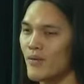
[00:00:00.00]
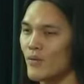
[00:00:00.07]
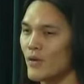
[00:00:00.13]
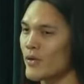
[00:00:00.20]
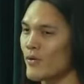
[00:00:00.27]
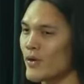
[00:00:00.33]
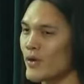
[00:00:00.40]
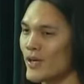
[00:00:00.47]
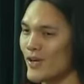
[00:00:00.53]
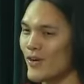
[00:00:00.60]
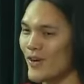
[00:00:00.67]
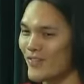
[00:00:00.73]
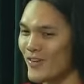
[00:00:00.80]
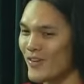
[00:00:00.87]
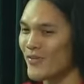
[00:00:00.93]
you know, I knew
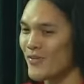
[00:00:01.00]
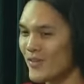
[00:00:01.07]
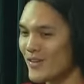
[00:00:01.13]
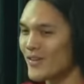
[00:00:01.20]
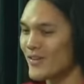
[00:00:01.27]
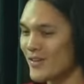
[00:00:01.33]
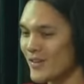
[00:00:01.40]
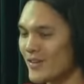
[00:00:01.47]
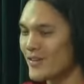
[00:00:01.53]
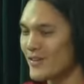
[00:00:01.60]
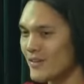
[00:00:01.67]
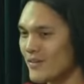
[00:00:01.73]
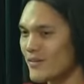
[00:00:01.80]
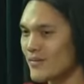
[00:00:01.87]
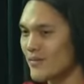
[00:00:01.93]
a guy who was a Home
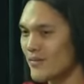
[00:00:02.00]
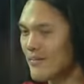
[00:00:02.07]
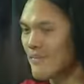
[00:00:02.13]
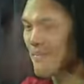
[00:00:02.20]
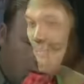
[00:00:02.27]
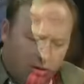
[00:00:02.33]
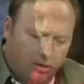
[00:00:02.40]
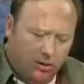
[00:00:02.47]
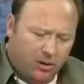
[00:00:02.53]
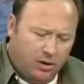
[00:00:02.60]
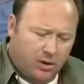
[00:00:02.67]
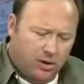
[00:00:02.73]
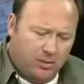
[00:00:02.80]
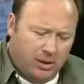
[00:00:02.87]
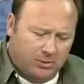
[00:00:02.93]
Depot manager.
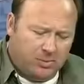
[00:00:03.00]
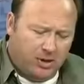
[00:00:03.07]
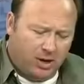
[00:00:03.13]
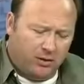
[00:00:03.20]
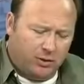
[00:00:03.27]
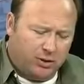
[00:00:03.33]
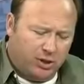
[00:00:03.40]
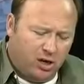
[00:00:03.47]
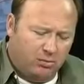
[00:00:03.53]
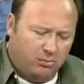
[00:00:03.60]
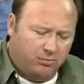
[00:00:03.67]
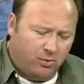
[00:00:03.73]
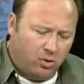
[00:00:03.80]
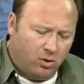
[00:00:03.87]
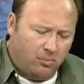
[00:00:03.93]
I mean, he's been on the show
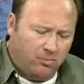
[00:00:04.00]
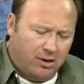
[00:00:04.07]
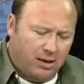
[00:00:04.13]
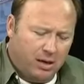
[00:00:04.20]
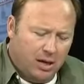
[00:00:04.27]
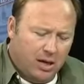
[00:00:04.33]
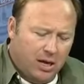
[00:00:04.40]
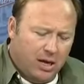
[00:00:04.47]
before, but